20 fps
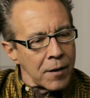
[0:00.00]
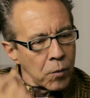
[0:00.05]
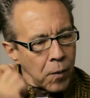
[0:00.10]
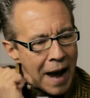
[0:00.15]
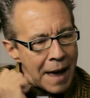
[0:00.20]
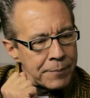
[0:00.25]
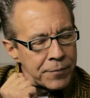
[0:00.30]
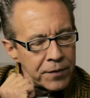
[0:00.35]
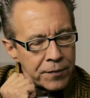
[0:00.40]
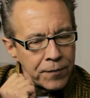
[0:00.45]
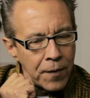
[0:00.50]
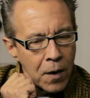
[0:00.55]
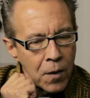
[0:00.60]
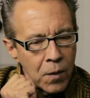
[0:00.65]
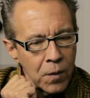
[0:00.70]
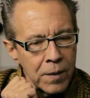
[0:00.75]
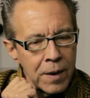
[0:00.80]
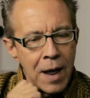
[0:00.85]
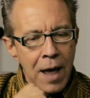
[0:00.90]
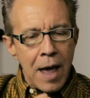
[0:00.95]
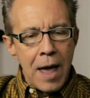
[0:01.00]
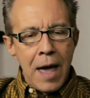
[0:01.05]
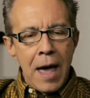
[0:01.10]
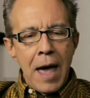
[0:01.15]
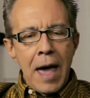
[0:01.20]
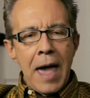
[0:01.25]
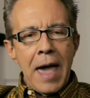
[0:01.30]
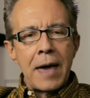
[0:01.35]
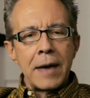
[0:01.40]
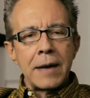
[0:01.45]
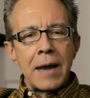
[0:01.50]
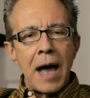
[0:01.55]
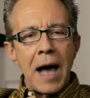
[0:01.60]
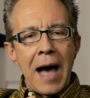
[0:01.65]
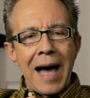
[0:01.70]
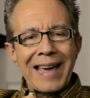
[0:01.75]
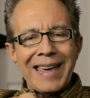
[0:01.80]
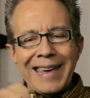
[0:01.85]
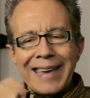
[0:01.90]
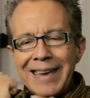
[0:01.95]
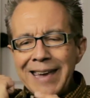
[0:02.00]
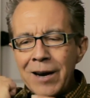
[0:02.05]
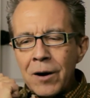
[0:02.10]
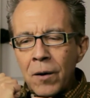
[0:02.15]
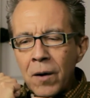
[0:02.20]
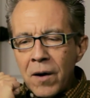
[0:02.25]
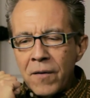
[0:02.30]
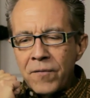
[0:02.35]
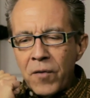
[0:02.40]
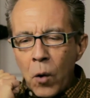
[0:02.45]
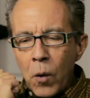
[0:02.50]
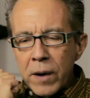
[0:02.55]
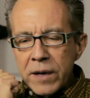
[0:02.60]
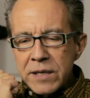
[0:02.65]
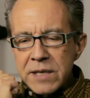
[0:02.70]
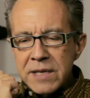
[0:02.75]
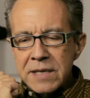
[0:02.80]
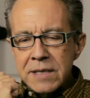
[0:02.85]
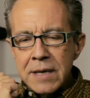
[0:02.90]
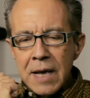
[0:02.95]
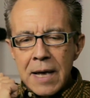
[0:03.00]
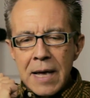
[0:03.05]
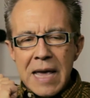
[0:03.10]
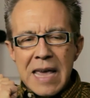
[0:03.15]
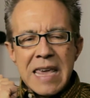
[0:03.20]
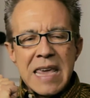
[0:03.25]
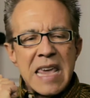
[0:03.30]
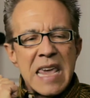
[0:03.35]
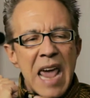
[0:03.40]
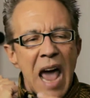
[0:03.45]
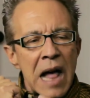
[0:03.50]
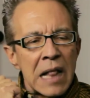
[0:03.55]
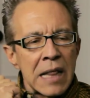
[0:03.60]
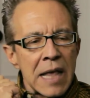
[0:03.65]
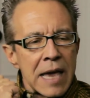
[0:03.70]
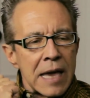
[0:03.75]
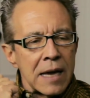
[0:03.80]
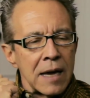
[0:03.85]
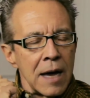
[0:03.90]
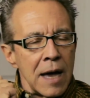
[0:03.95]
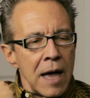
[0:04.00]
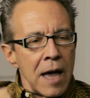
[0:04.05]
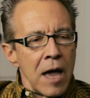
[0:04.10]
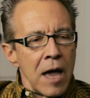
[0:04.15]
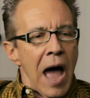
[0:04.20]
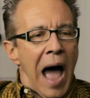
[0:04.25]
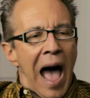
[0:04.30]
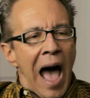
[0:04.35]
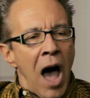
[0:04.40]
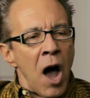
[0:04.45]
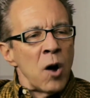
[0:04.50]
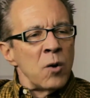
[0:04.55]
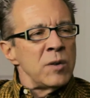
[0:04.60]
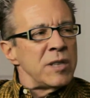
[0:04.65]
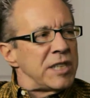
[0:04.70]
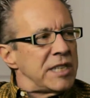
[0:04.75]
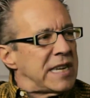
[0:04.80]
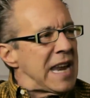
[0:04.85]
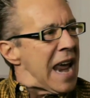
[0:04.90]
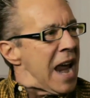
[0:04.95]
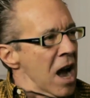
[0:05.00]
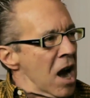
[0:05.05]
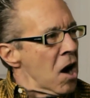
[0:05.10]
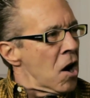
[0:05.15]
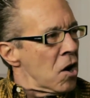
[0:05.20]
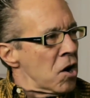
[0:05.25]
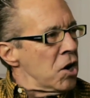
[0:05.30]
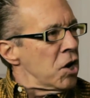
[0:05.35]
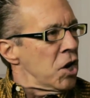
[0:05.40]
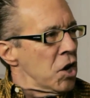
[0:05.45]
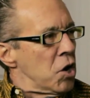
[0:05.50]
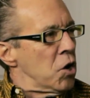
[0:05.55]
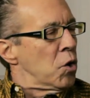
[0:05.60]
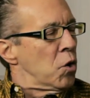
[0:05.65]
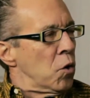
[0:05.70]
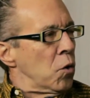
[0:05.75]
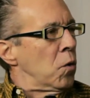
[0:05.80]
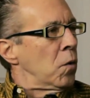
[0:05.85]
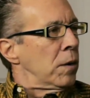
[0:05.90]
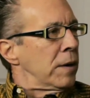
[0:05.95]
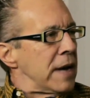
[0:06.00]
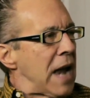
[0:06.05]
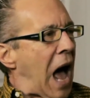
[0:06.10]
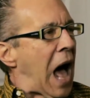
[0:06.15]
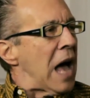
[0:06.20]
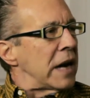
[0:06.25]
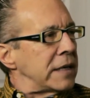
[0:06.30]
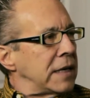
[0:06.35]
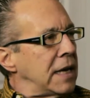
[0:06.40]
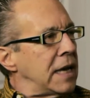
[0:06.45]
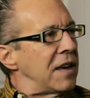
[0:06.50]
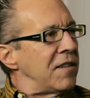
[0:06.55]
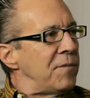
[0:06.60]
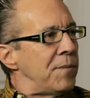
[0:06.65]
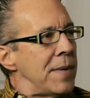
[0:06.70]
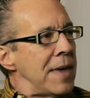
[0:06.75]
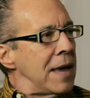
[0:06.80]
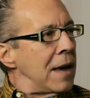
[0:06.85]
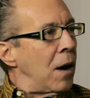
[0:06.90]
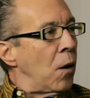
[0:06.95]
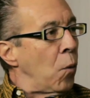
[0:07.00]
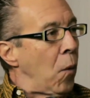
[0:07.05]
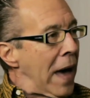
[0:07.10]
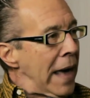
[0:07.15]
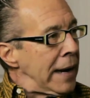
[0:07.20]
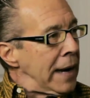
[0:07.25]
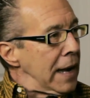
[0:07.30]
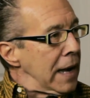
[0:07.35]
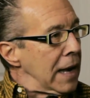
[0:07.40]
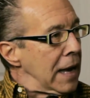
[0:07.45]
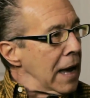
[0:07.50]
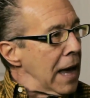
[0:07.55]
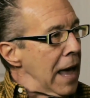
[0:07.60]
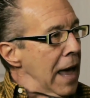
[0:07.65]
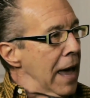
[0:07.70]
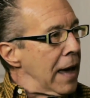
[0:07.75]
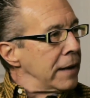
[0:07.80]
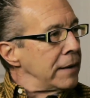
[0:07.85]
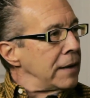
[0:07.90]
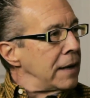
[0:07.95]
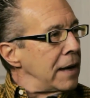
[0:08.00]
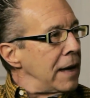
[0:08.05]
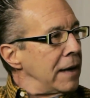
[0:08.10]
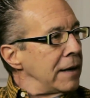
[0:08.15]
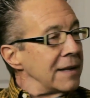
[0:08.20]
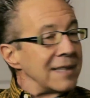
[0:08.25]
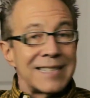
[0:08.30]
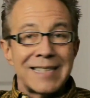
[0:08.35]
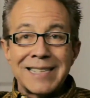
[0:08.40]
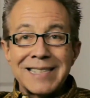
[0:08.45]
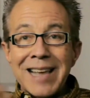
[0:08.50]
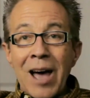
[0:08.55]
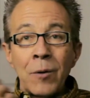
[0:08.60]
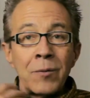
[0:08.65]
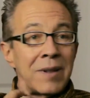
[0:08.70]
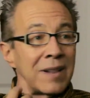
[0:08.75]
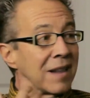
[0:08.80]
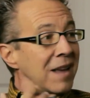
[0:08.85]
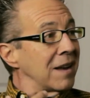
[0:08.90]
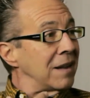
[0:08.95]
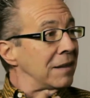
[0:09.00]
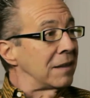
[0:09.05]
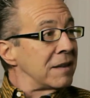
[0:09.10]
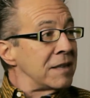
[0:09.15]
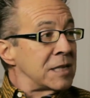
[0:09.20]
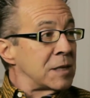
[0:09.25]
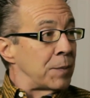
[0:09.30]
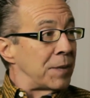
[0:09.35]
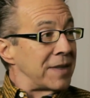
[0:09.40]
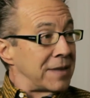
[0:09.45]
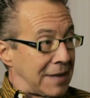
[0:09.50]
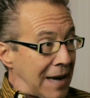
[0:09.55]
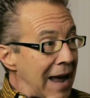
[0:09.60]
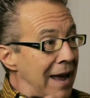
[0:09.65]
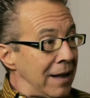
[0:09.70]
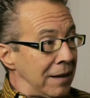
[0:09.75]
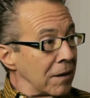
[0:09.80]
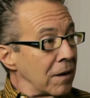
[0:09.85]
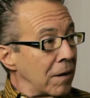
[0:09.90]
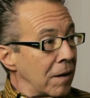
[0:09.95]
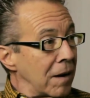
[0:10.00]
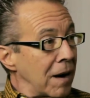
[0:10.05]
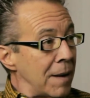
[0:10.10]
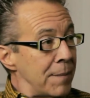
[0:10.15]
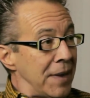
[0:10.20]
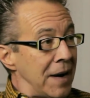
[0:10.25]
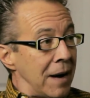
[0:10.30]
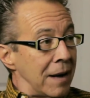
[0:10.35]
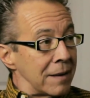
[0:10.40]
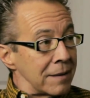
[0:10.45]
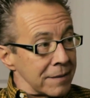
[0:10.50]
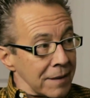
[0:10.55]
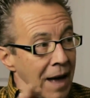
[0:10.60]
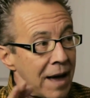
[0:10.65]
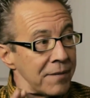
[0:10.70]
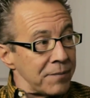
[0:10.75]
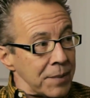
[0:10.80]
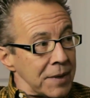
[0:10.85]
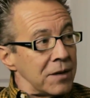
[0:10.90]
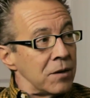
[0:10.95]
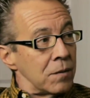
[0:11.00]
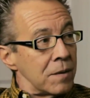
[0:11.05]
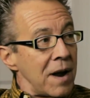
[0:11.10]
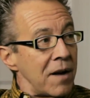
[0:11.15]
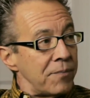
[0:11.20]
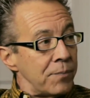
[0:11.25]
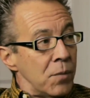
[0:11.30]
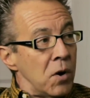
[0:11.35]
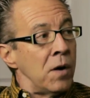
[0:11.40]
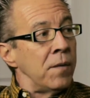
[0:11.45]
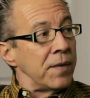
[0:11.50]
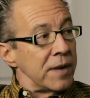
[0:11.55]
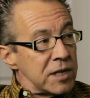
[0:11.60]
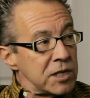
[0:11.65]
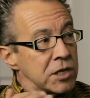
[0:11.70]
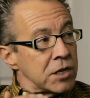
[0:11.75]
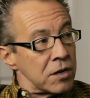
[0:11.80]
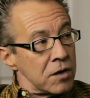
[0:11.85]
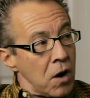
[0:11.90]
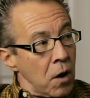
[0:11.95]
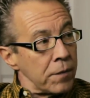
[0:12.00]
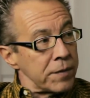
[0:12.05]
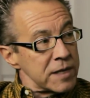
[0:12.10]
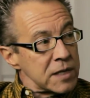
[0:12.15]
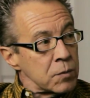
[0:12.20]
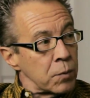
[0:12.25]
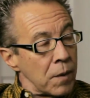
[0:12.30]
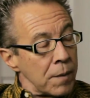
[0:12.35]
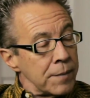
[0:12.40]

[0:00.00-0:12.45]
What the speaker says: grab the phone, and I hear a voice yelling, how dare you not give me a wedding? And it sounded like Elizabeth Taylor. I mean, I've been to enough movies to know this